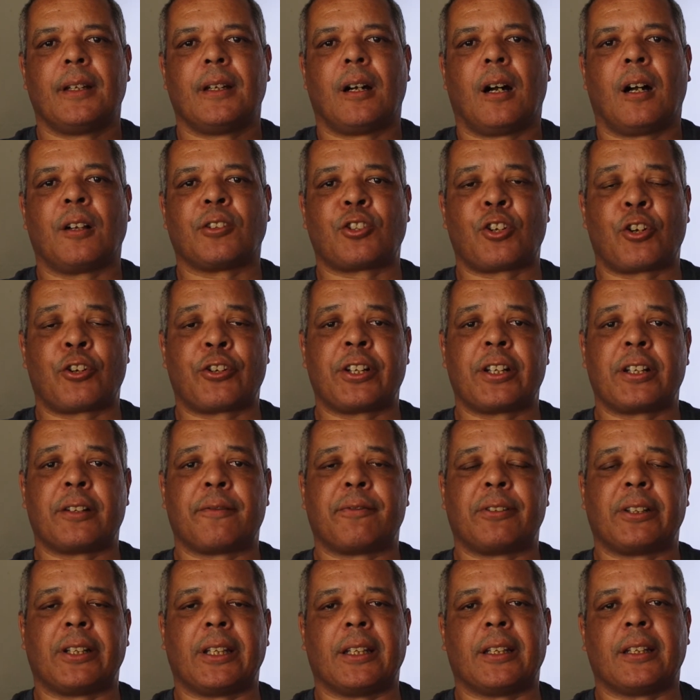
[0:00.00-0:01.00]

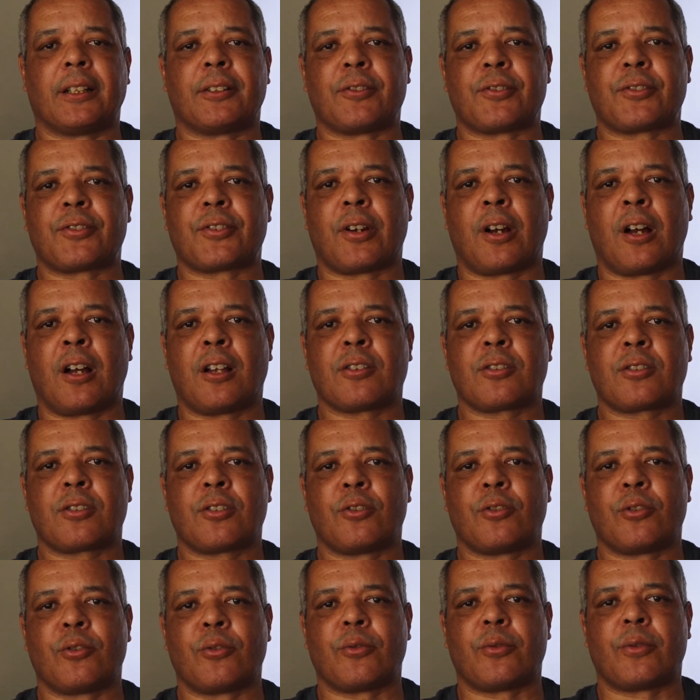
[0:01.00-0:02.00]
Alternatively, there's
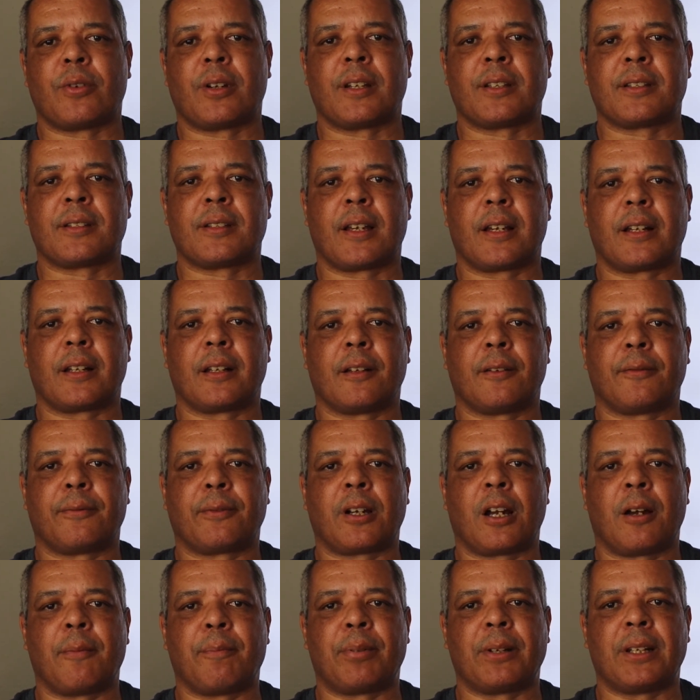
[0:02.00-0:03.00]
also a set of
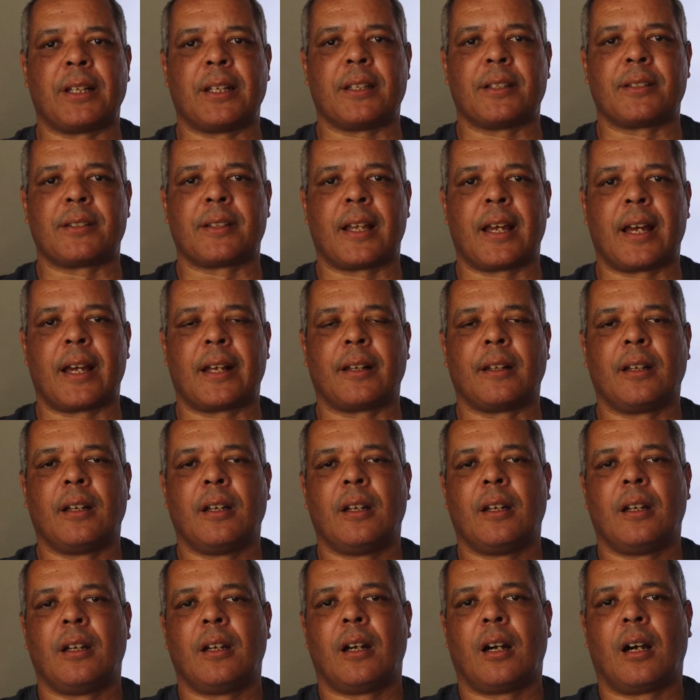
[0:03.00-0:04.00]
companies that
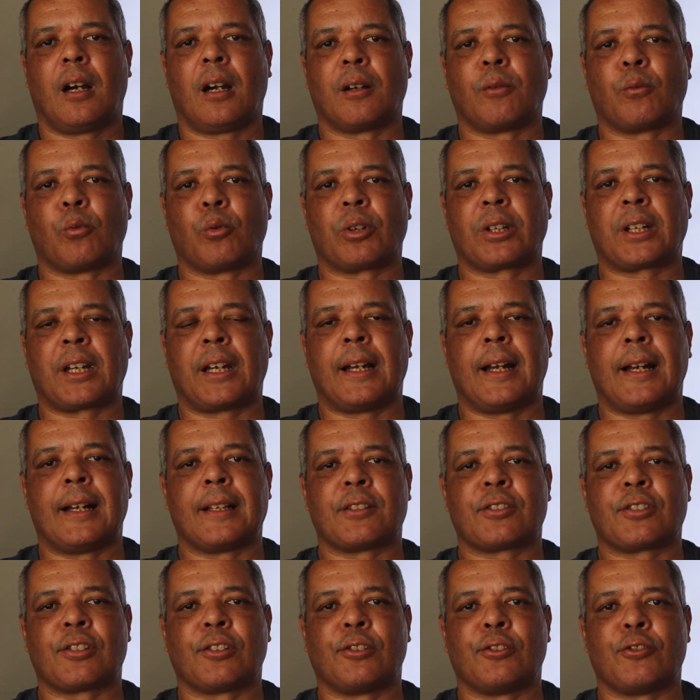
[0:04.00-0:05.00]
are working
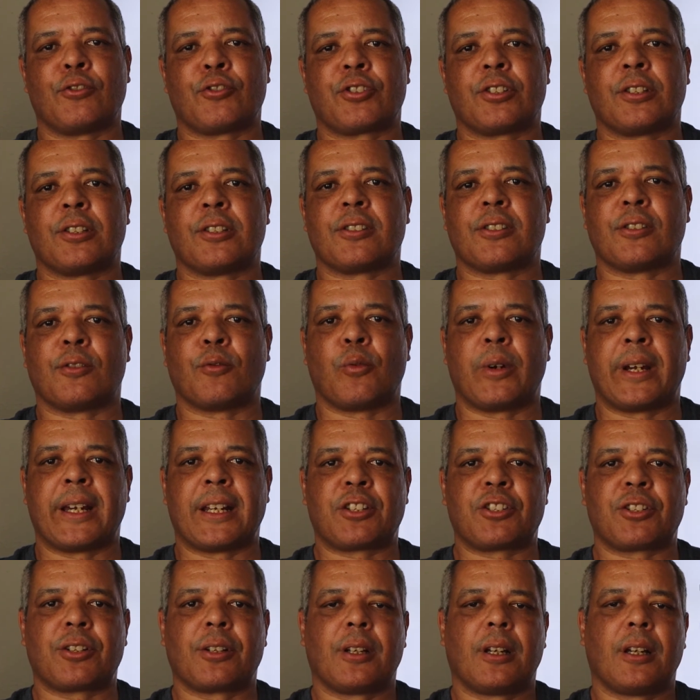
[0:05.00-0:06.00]
on solutions in
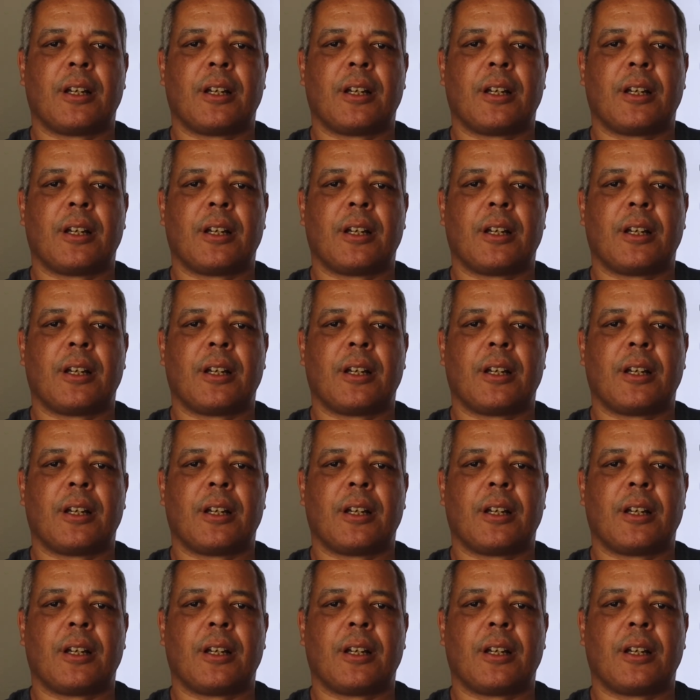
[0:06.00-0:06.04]
which